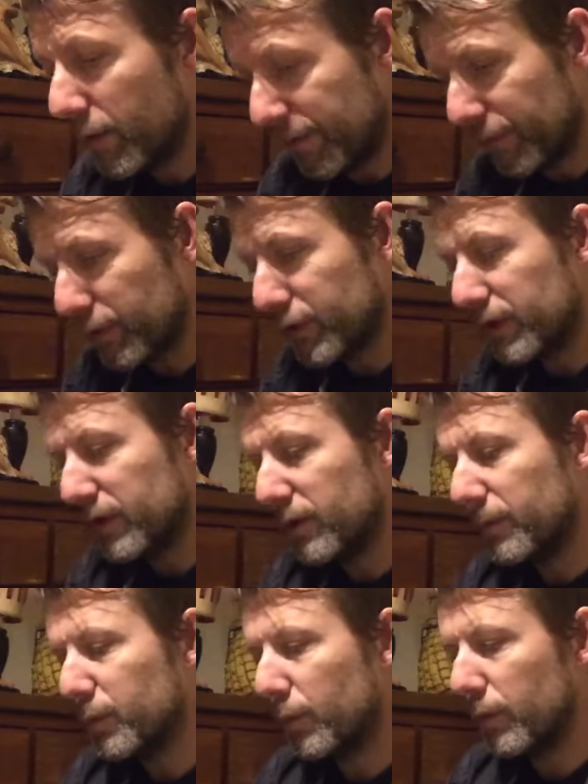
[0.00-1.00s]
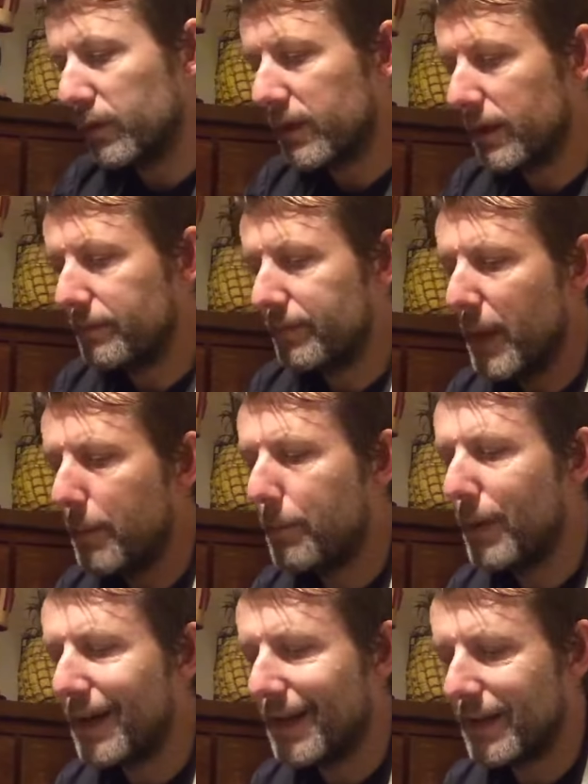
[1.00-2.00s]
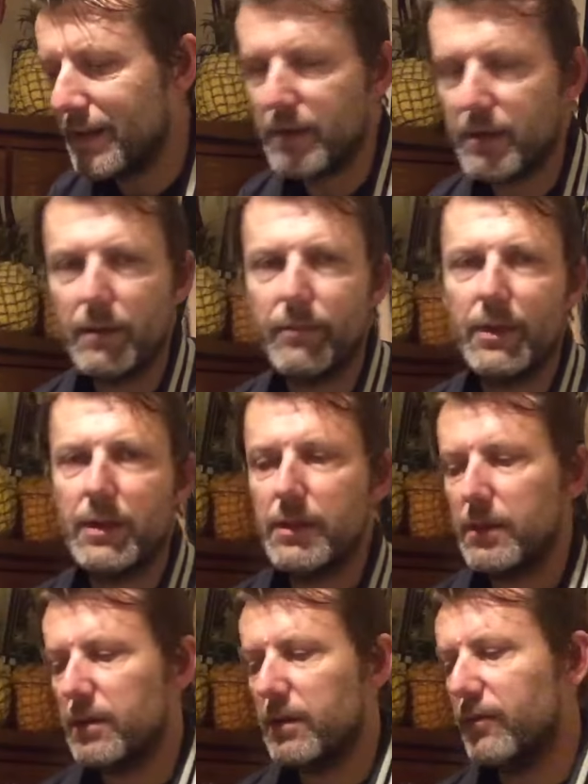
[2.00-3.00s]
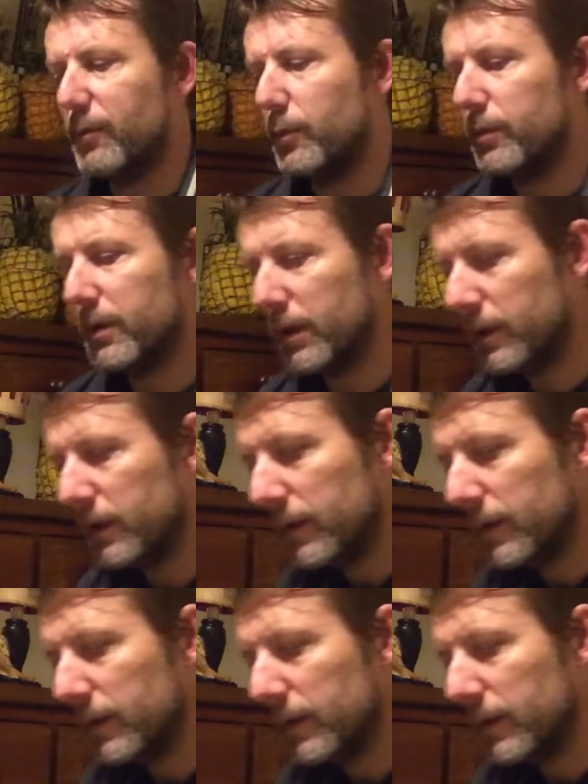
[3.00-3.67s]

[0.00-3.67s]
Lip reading: you're flushing too much water, billions of litres of water.